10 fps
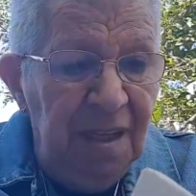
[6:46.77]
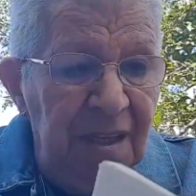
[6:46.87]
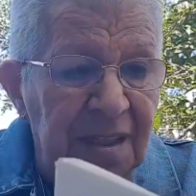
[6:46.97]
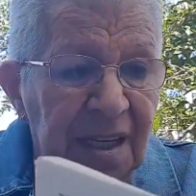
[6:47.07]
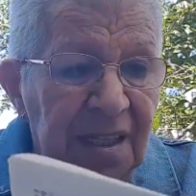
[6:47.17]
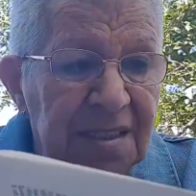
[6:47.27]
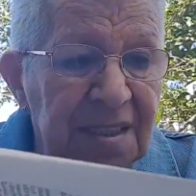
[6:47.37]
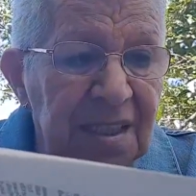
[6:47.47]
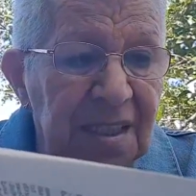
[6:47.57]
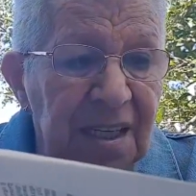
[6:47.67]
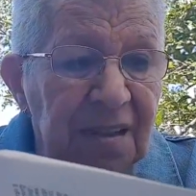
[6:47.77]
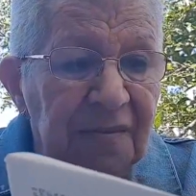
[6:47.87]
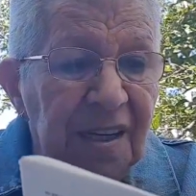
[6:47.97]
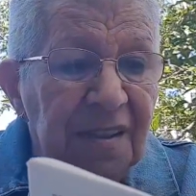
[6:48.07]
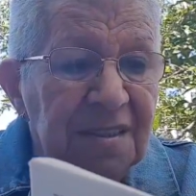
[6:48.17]
yet he
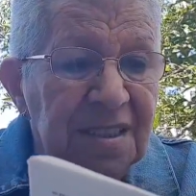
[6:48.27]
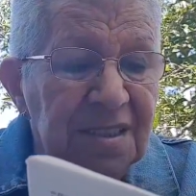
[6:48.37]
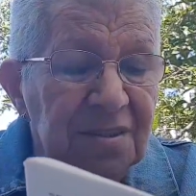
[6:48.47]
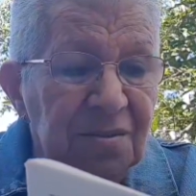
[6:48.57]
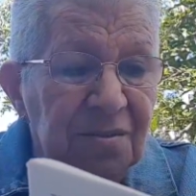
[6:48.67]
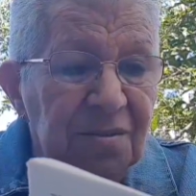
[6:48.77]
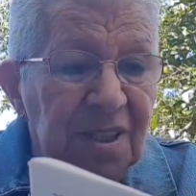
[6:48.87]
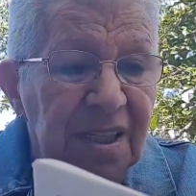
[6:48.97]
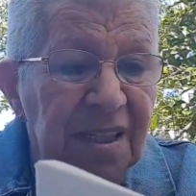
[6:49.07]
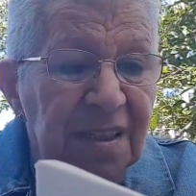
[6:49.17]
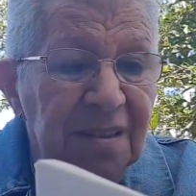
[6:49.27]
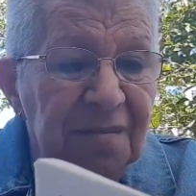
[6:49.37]
found his calling,